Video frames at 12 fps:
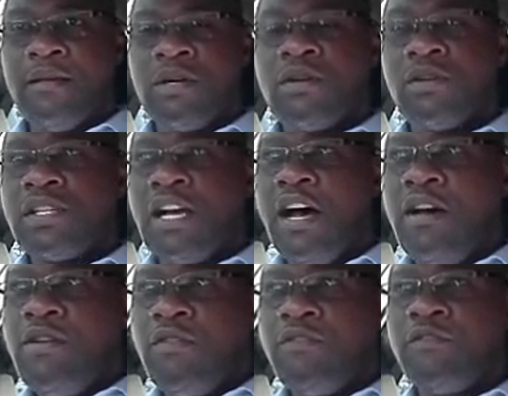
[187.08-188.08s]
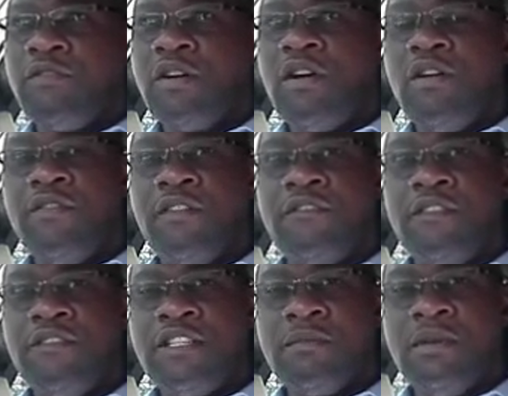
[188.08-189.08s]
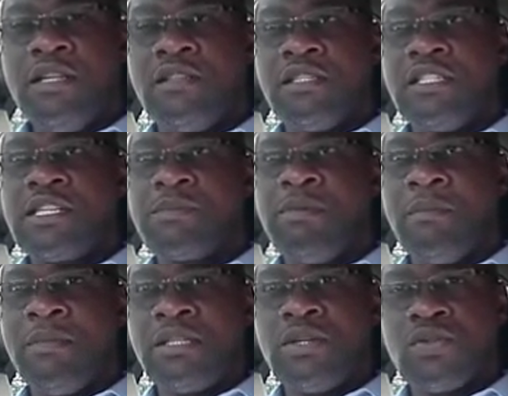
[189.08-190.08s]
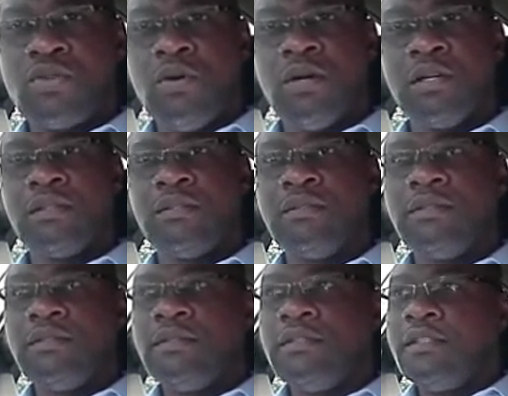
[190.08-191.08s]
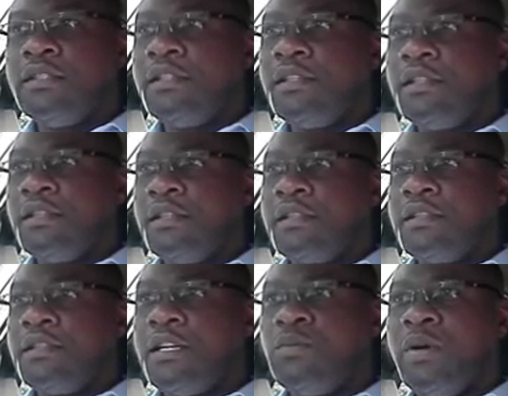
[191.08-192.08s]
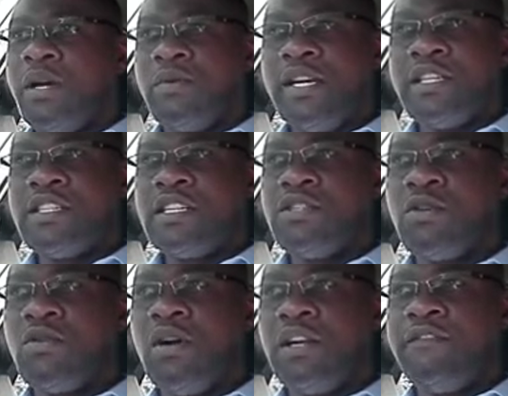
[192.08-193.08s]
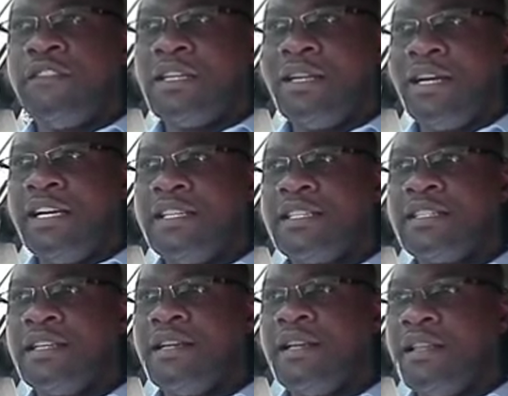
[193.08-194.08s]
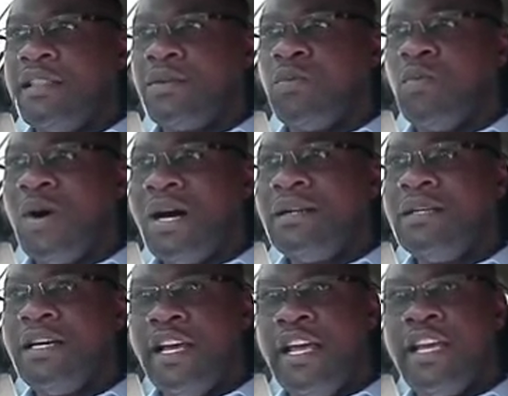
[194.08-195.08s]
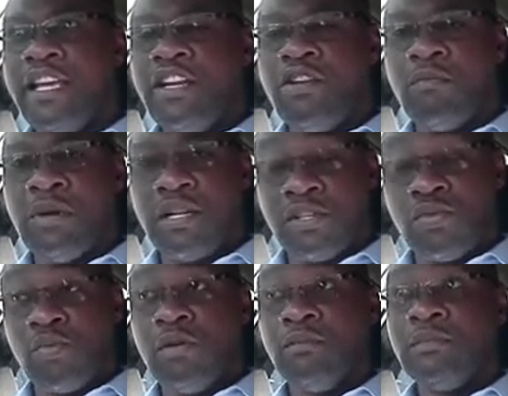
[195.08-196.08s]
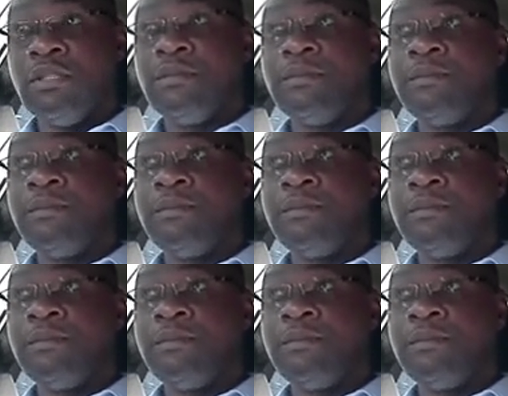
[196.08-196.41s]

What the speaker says: Because out of over 50 million spermatozoa that were racing to go and fertilize that one egg in your mother's womb,